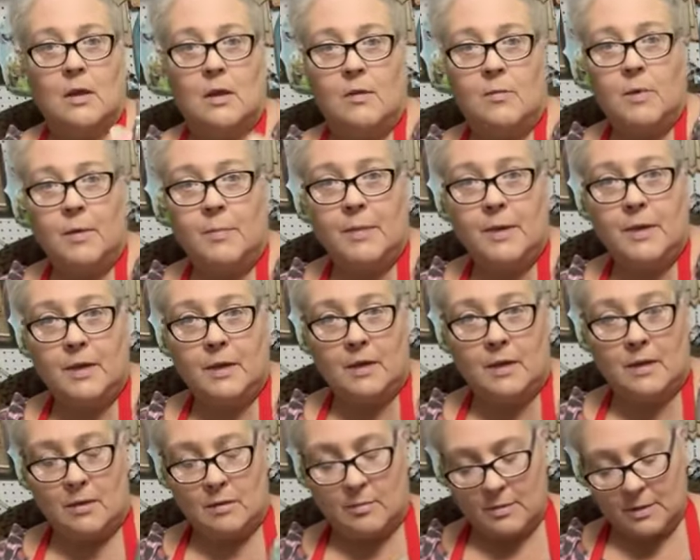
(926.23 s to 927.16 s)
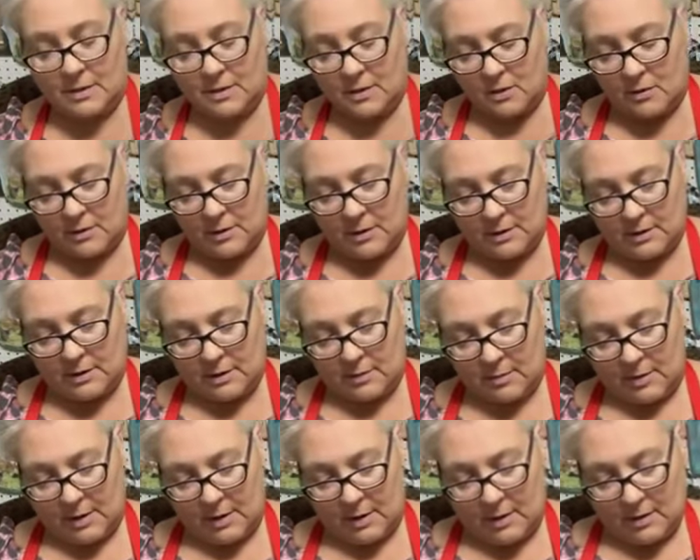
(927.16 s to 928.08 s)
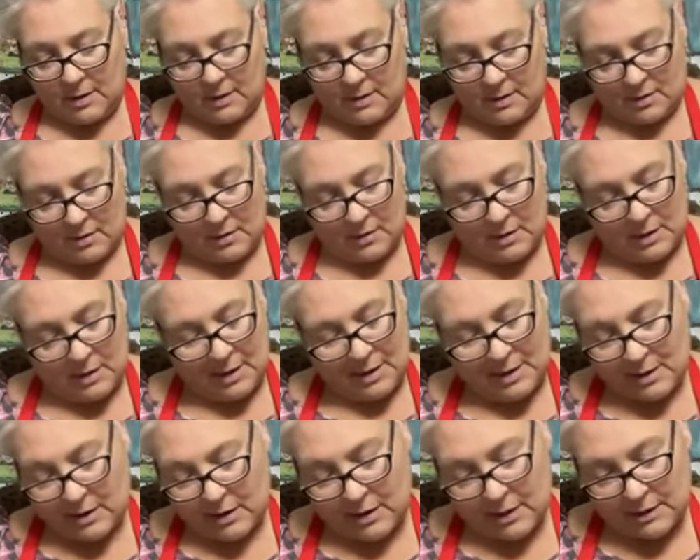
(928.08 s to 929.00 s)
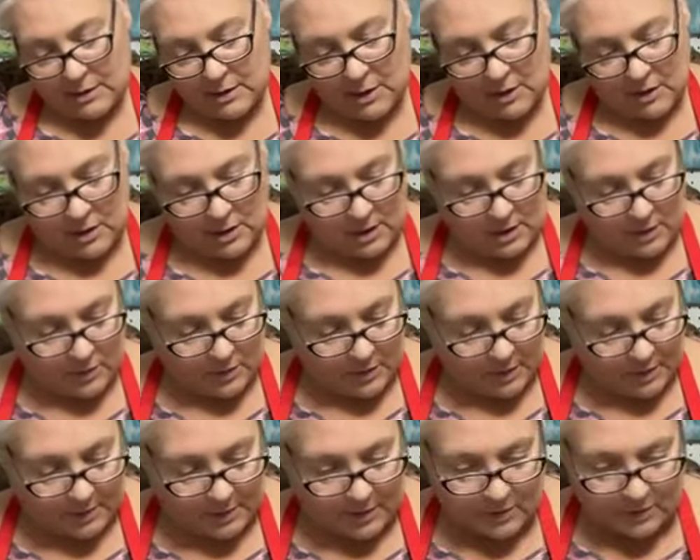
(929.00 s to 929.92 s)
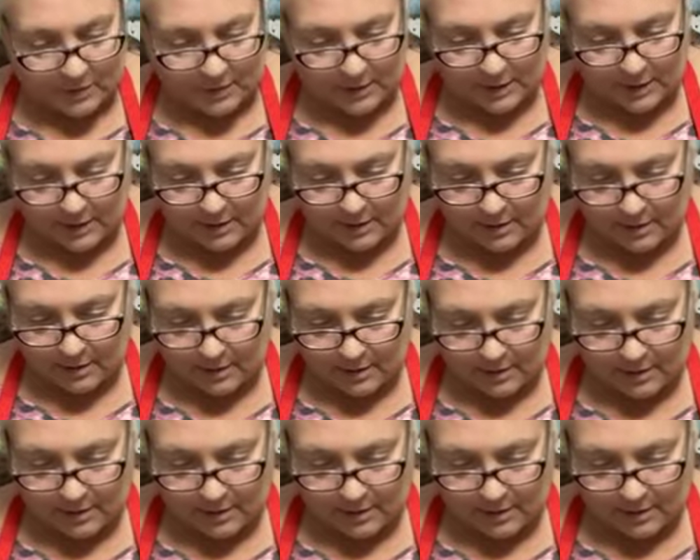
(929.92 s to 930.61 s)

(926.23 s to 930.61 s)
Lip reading: I love my pen. Because Goldie sent me. Got to turn it on when I'm using it.